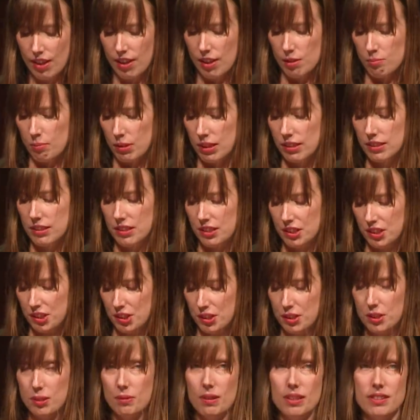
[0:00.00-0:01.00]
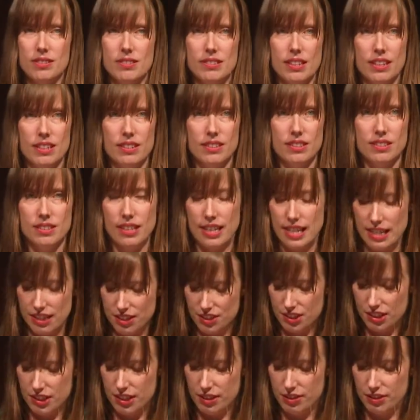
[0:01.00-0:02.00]
But in addition to our standard
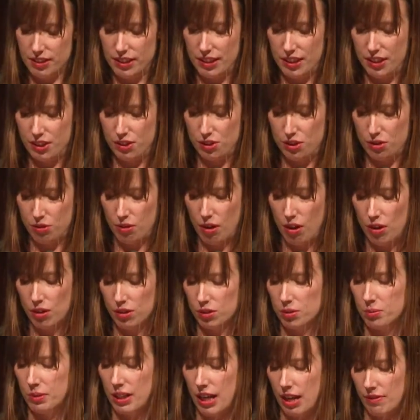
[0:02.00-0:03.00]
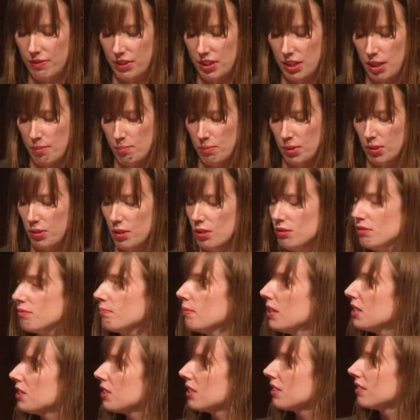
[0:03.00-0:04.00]
engineering controls, we have a number of
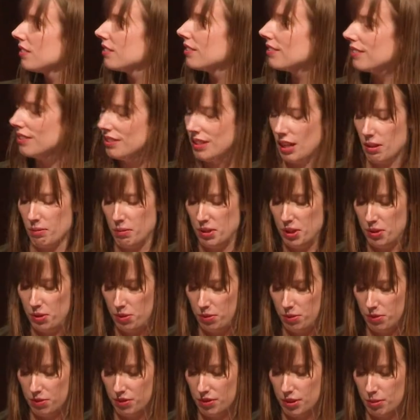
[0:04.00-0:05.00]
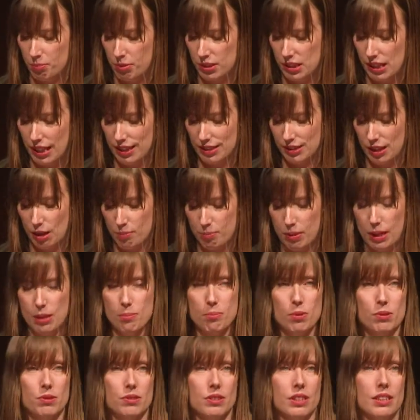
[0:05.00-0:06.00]
measures that we use to protect our
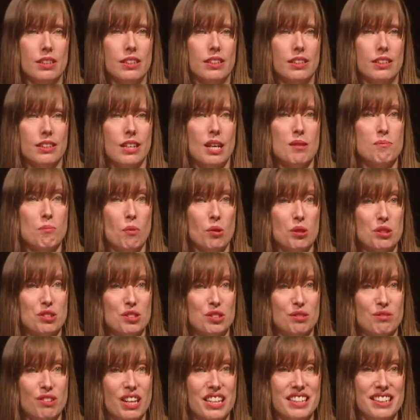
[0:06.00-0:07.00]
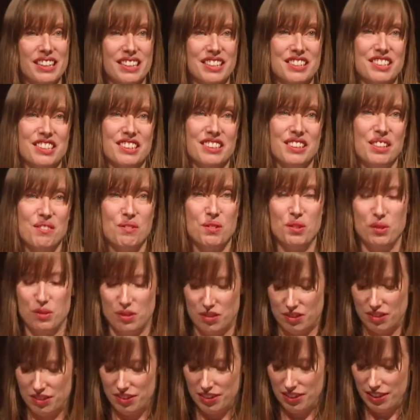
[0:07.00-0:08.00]
people and monitor radiation
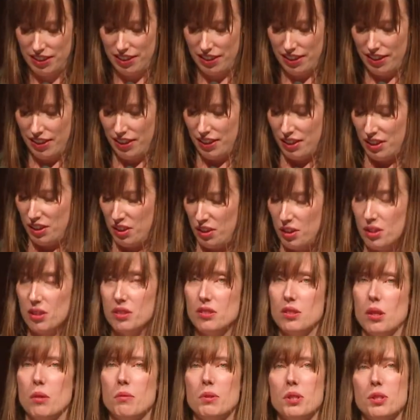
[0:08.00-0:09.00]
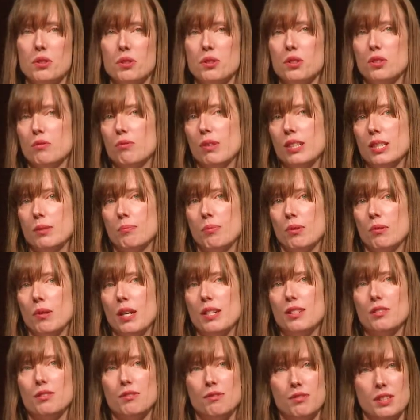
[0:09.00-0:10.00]
levels. So we use
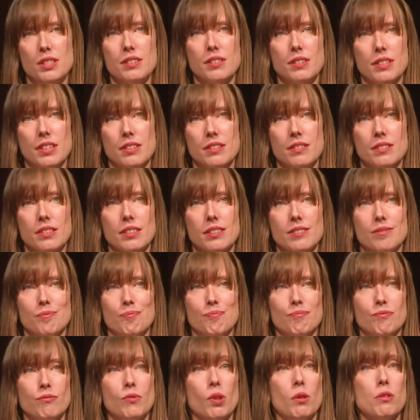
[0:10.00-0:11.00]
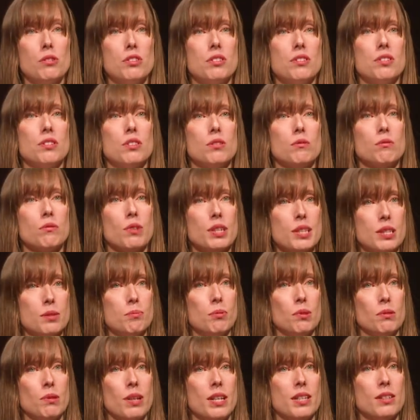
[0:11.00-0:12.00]
respirator fit testing, not just the
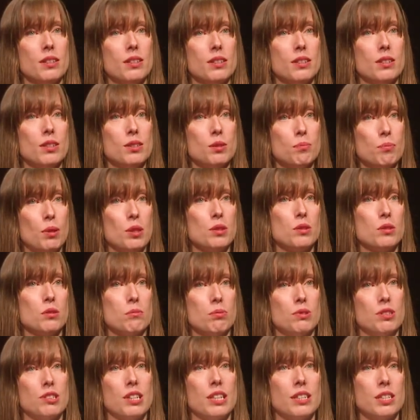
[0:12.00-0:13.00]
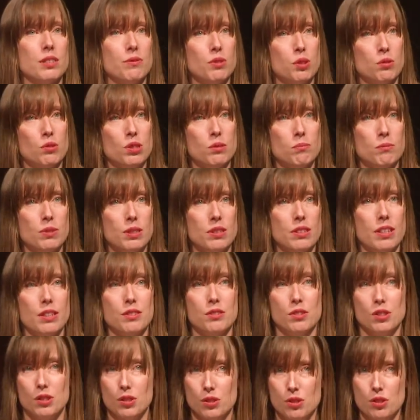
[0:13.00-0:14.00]
respirator as personal protective equipment
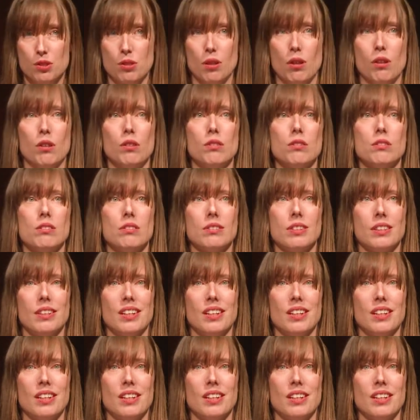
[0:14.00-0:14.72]
as controls,